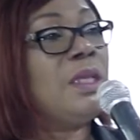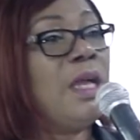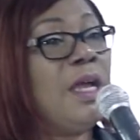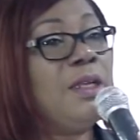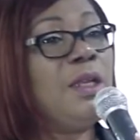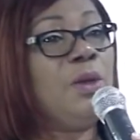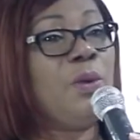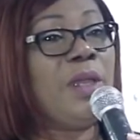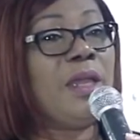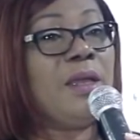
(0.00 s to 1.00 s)

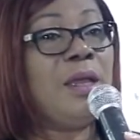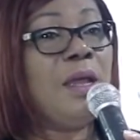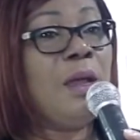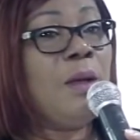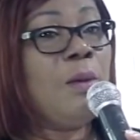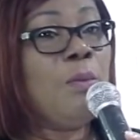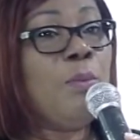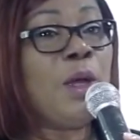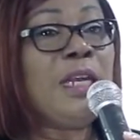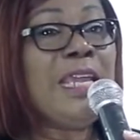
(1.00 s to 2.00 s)
Hallelujah.
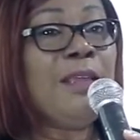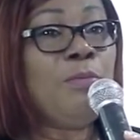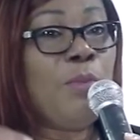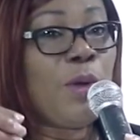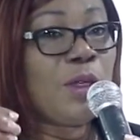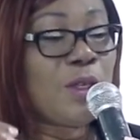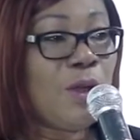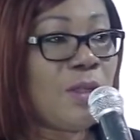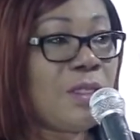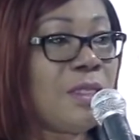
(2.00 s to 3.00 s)
But he brought
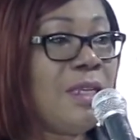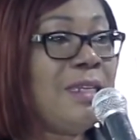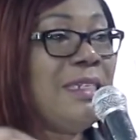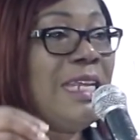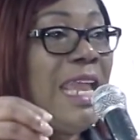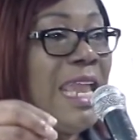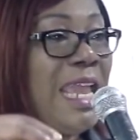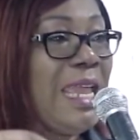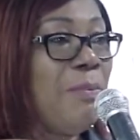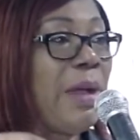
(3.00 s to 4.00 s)
us
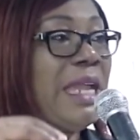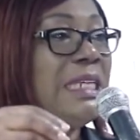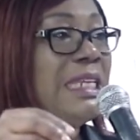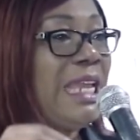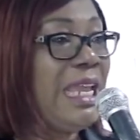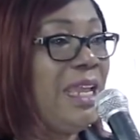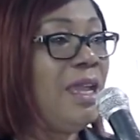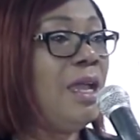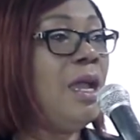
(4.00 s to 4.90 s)
day by day,